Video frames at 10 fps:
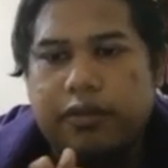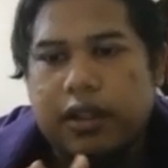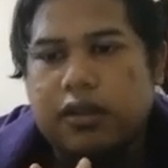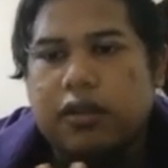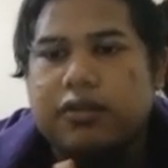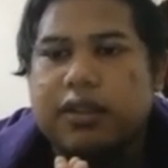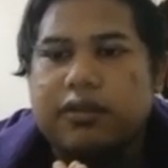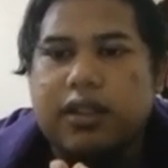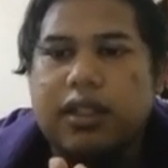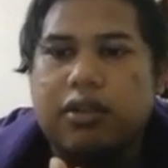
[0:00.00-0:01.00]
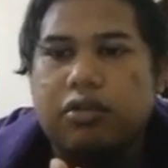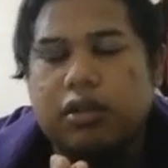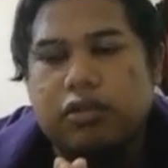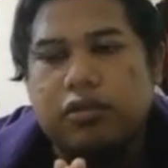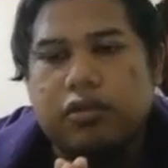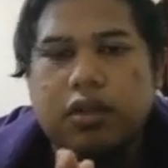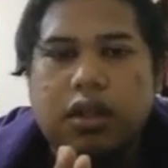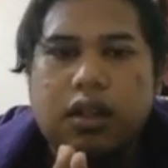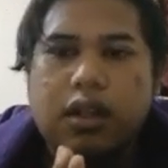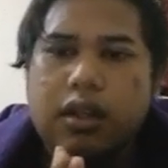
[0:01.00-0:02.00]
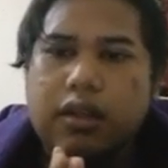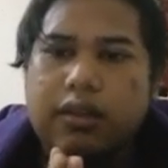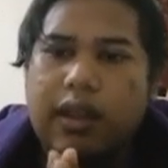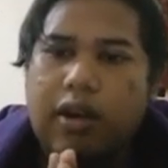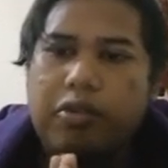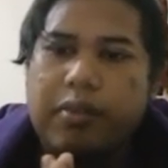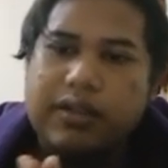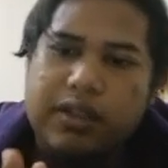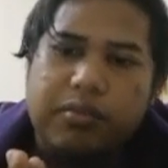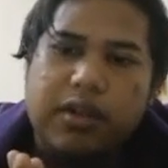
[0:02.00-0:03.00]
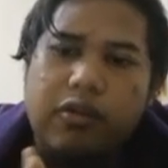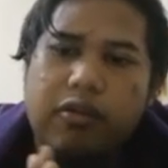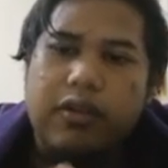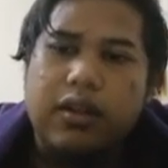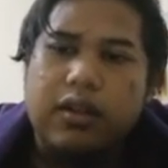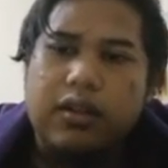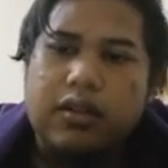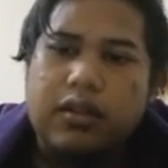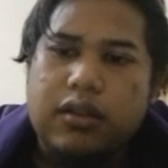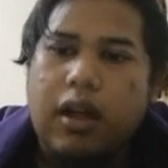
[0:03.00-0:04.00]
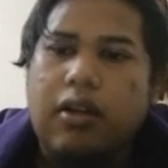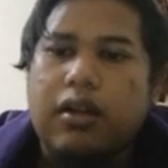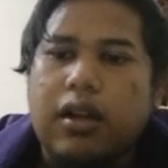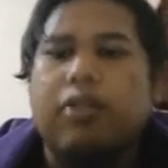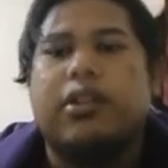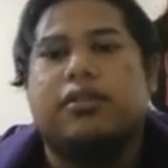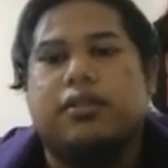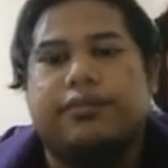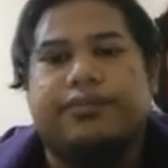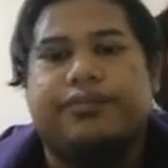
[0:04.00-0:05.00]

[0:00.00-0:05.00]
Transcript: Factor of safety equal to tau maximum over tau allowance.